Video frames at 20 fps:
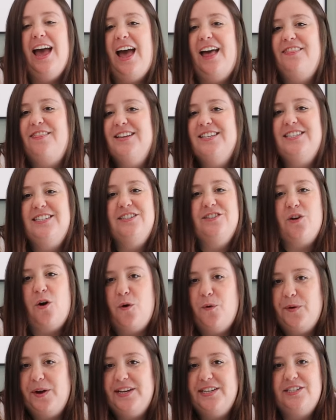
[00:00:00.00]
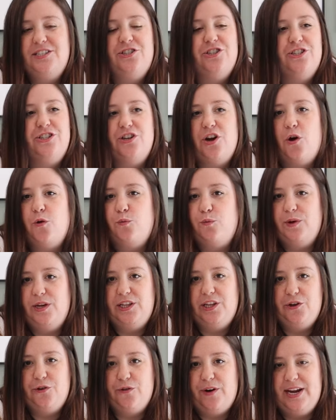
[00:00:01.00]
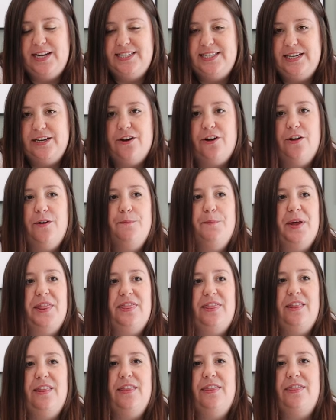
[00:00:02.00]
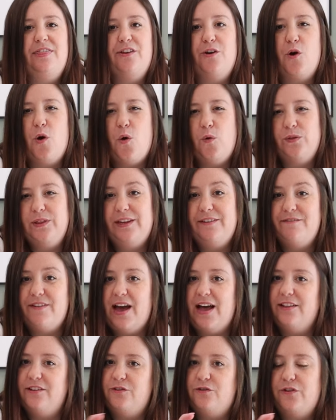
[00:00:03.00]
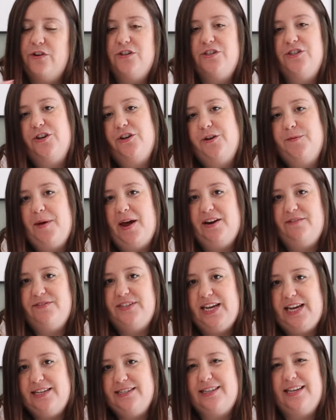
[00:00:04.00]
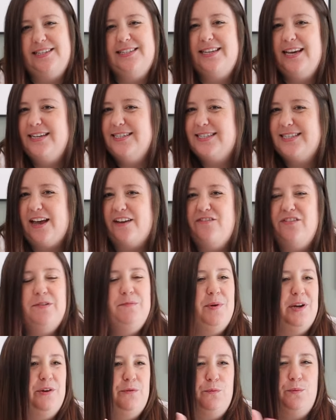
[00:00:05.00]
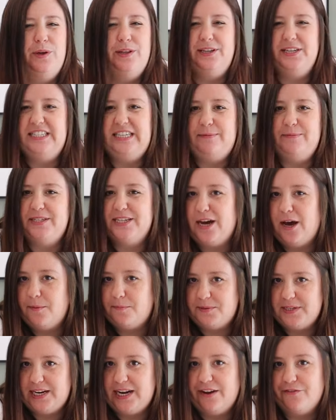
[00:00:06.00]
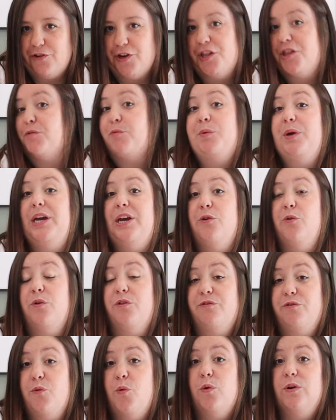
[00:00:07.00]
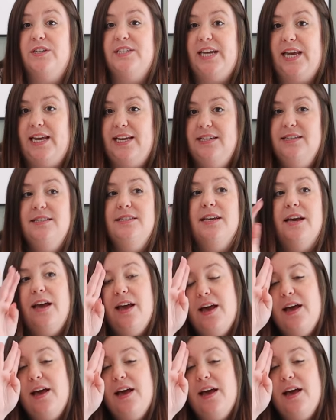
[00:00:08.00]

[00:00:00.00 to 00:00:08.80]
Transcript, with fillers: And this is always just a really great deal, but they're only valid for a certain amount of days. They say seven, but it really seems to update every three or four days.